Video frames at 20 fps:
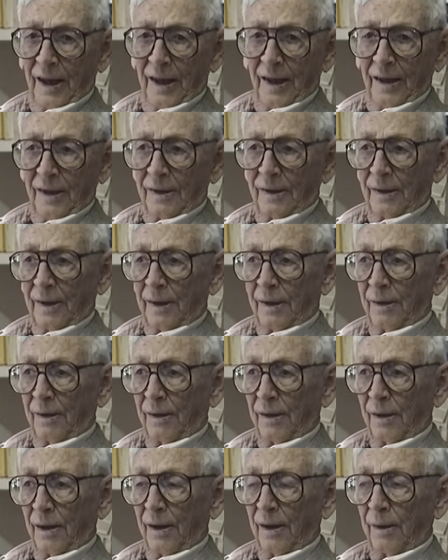that.
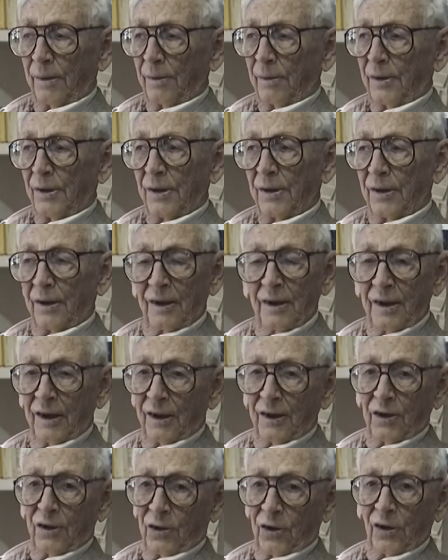I, I, was an
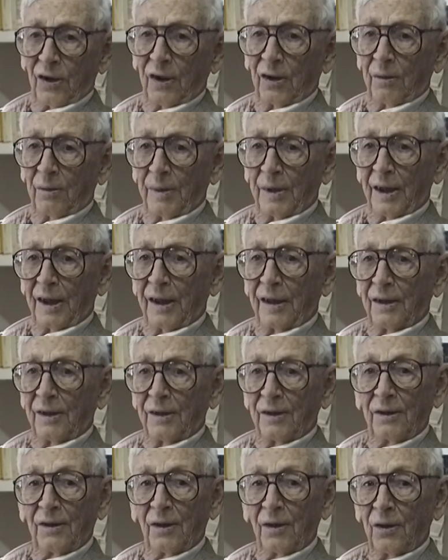editorial man,
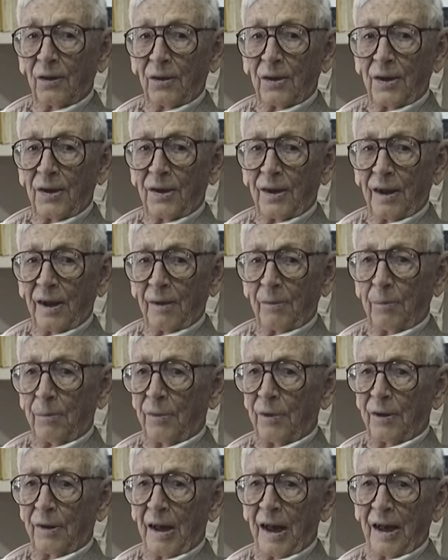always have,
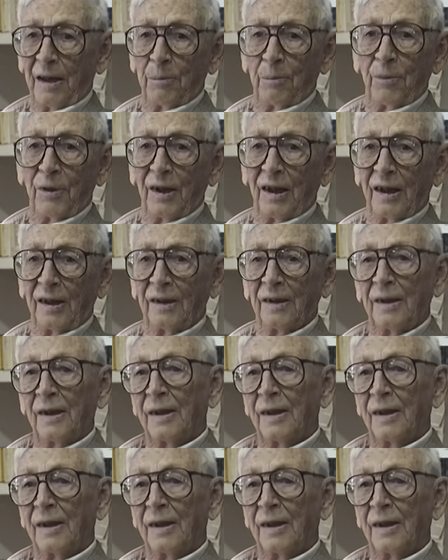had been,